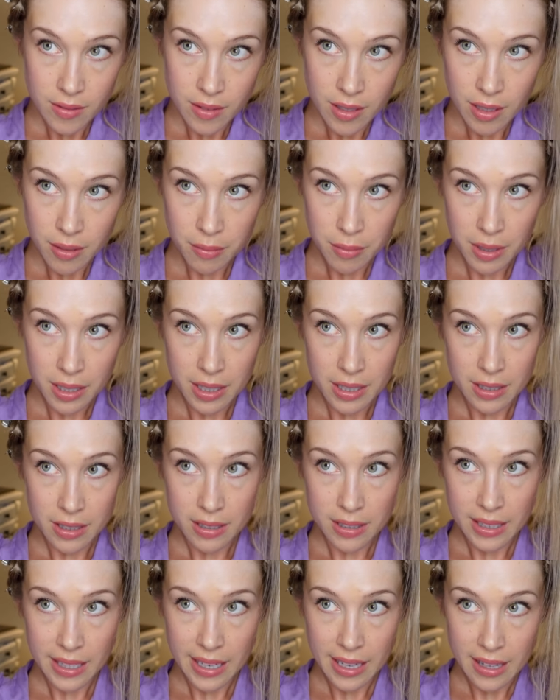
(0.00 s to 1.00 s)
And we're gonna
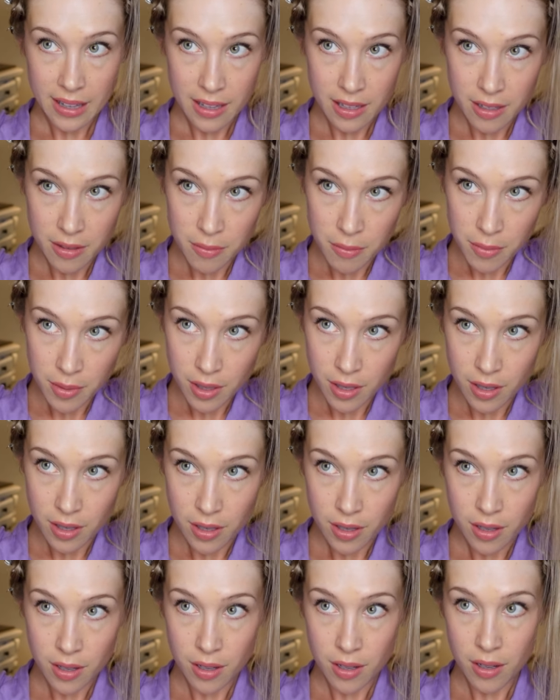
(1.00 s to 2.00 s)
lay them
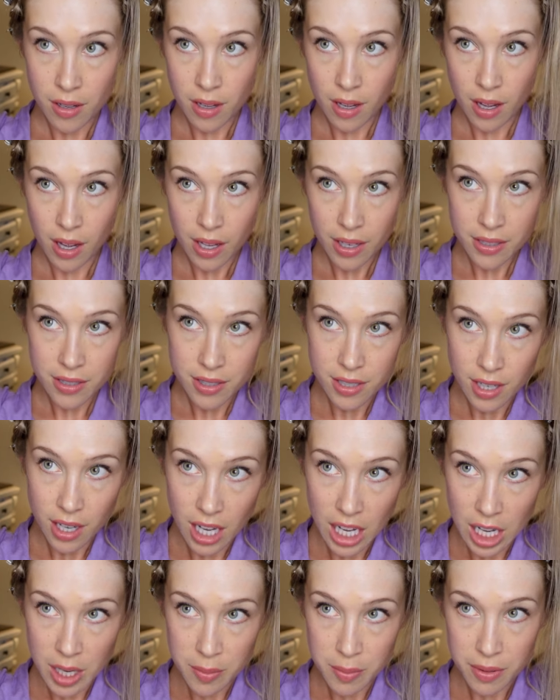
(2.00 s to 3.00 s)
on top
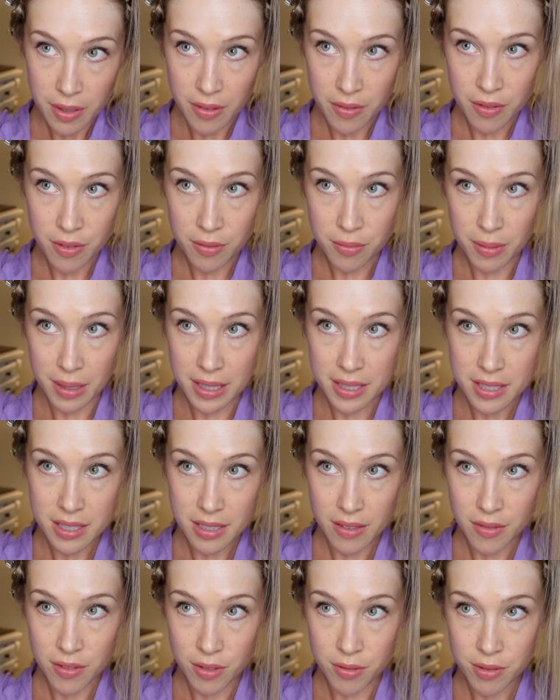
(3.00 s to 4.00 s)
of the rest of
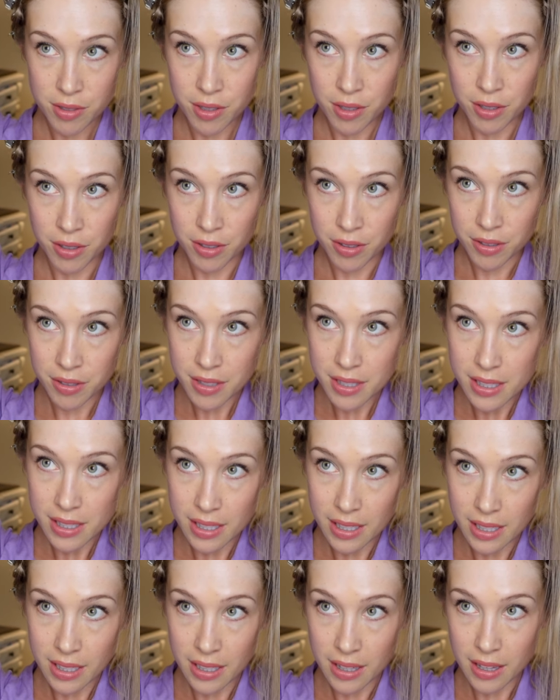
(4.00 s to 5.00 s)
those curls
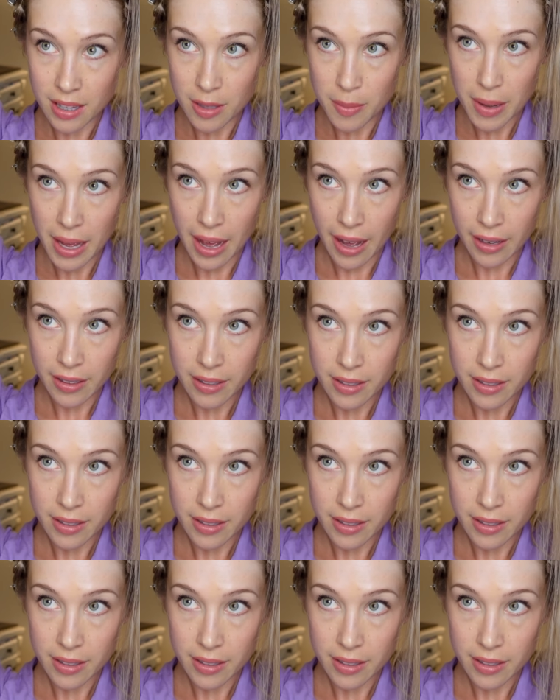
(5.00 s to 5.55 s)
in the back.